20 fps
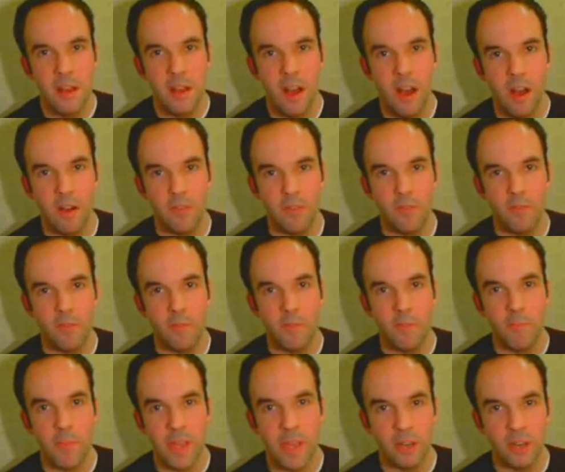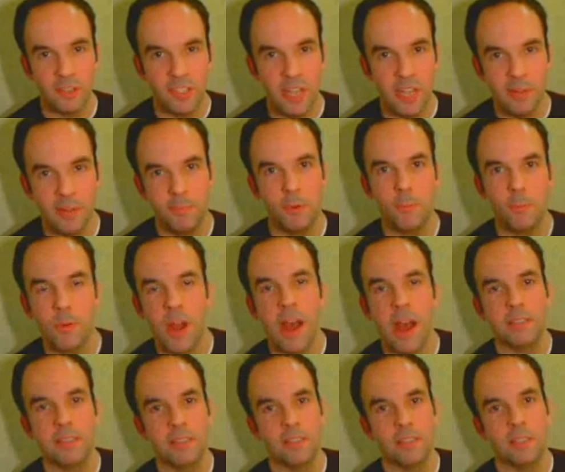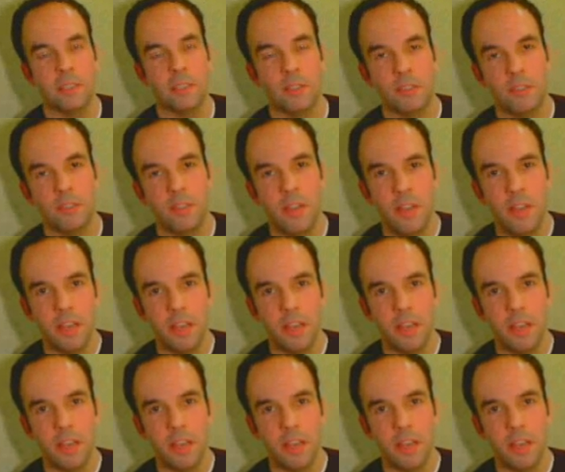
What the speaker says: of male temple prostitutes,